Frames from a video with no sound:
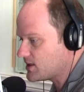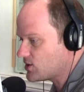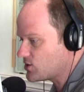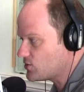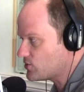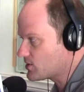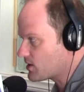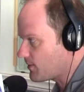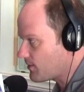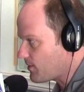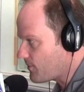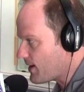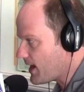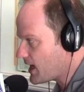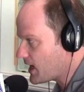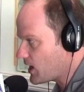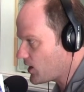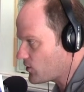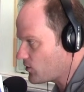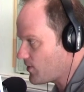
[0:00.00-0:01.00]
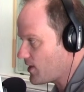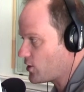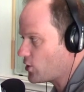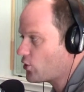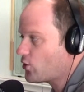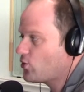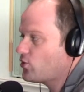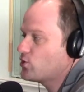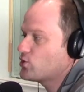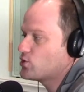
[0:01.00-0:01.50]
issues coming back on you that
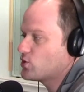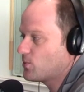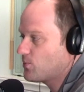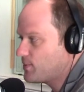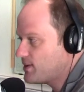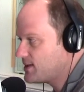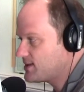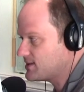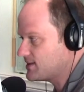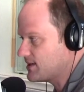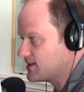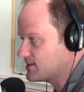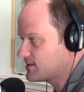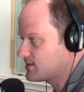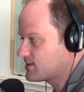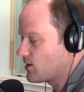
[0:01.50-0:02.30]
hurt your business.